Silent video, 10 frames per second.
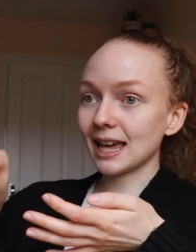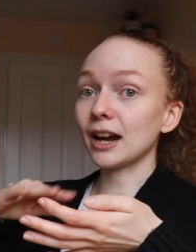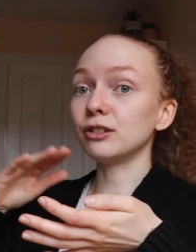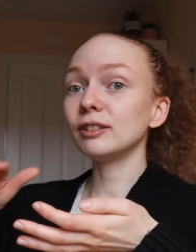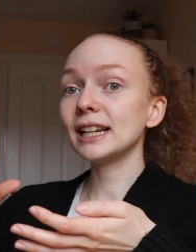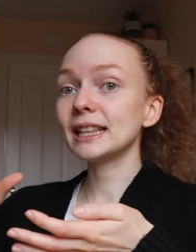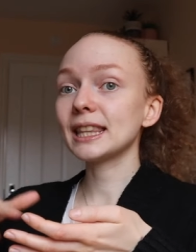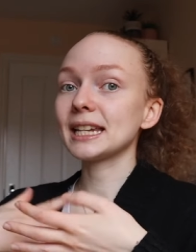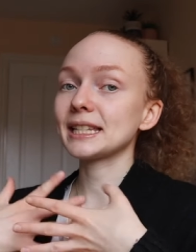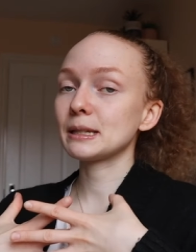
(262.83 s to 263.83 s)
that I read
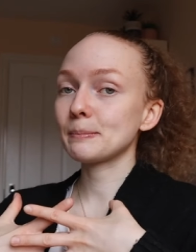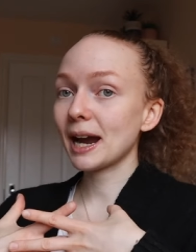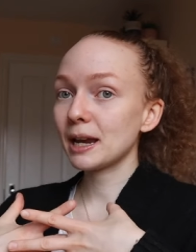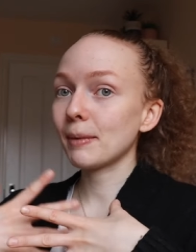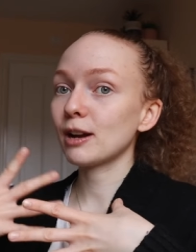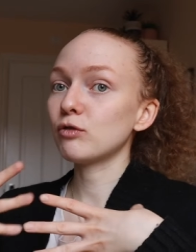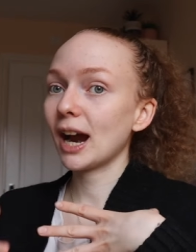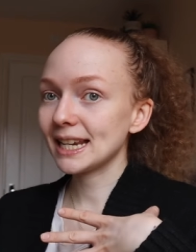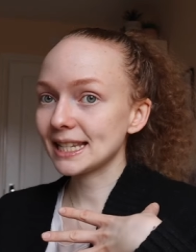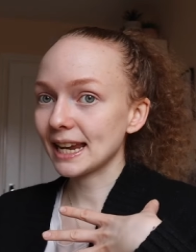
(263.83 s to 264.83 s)
that inspire my
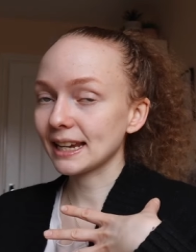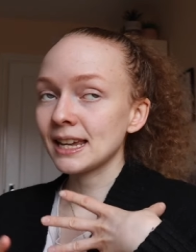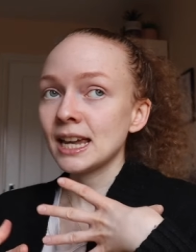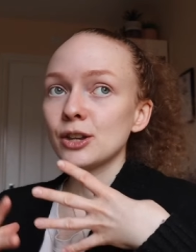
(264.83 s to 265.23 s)
writing,